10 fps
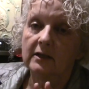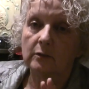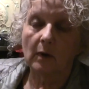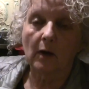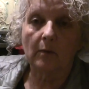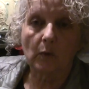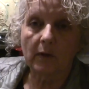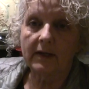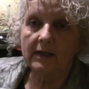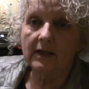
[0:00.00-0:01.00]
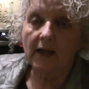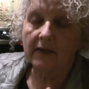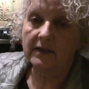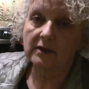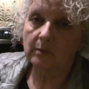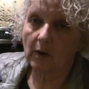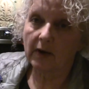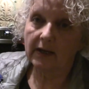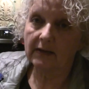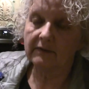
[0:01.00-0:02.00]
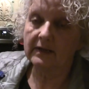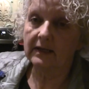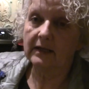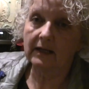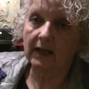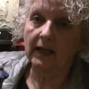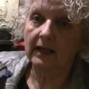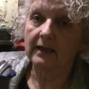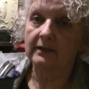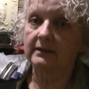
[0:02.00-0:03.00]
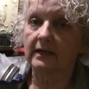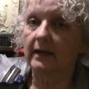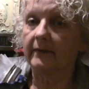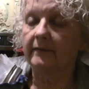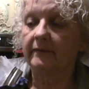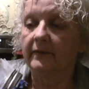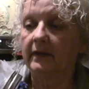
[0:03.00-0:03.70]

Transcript: Tomorrow morning and then tomorrow evening. And uh,